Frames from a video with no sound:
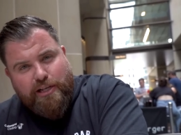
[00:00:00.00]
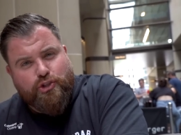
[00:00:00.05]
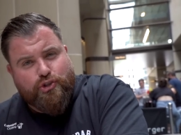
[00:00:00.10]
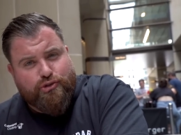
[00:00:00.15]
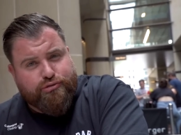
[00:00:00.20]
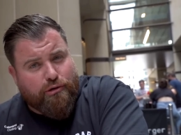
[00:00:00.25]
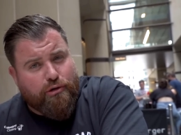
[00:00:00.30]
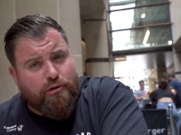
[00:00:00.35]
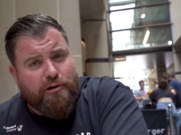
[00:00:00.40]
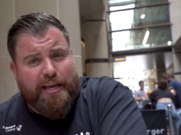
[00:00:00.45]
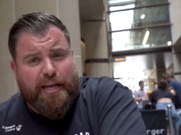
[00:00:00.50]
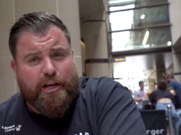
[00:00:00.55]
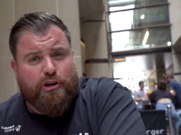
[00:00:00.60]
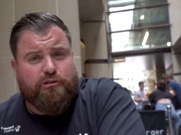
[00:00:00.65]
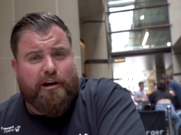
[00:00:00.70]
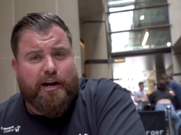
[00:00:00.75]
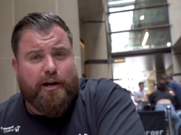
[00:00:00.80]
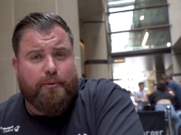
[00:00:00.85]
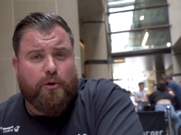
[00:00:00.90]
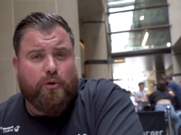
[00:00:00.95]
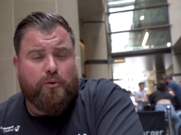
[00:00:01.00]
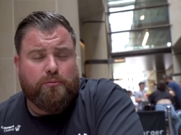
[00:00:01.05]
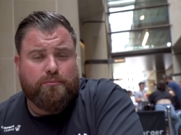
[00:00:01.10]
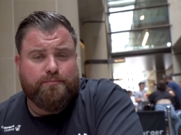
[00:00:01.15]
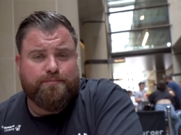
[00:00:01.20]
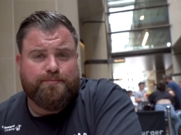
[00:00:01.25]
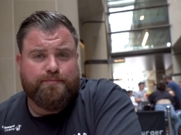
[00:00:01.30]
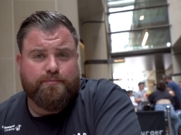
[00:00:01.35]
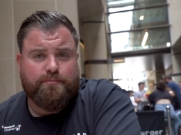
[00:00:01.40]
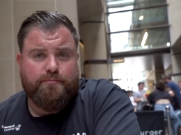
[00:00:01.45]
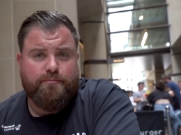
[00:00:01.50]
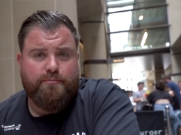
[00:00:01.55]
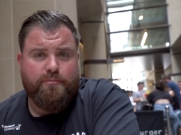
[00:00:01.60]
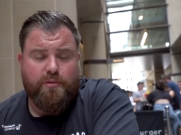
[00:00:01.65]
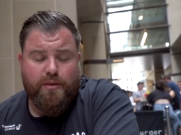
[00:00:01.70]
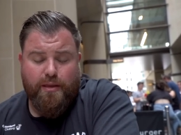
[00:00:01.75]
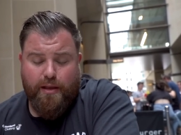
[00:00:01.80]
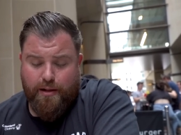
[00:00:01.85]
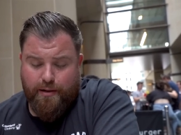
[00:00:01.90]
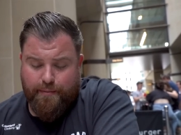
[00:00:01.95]
That's truly incredible.
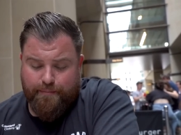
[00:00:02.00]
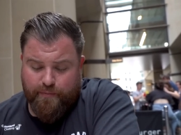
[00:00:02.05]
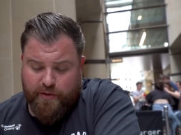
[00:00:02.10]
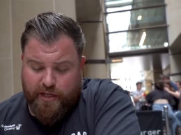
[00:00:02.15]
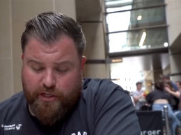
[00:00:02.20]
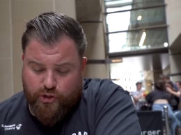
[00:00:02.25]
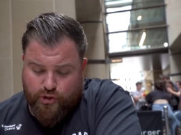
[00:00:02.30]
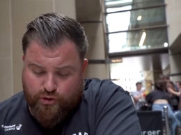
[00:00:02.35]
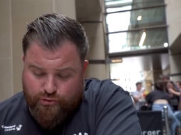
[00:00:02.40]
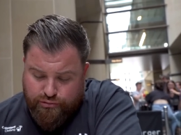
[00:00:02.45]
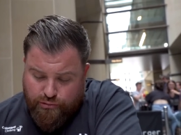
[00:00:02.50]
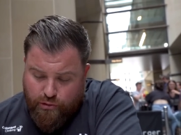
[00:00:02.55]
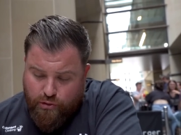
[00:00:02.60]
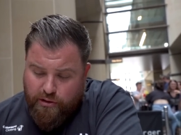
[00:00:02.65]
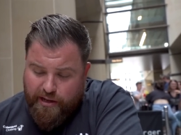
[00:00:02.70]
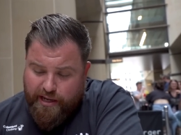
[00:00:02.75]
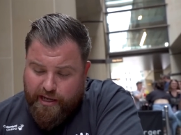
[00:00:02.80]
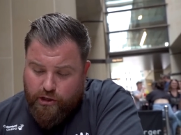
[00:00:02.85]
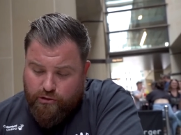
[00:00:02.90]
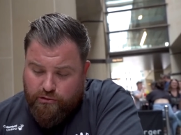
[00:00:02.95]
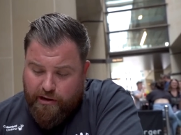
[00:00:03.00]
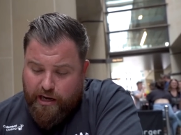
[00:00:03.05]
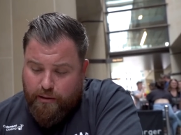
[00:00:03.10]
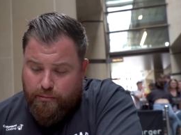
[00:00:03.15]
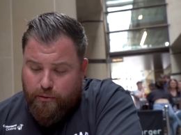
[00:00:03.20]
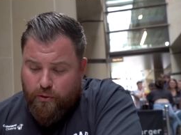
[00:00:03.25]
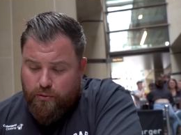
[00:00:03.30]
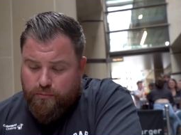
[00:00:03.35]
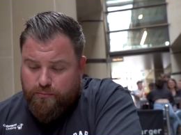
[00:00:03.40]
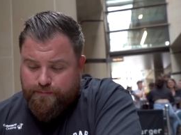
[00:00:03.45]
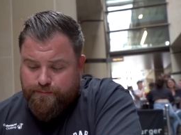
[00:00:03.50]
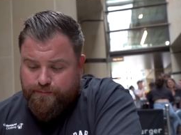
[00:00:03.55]
It's truly incredible.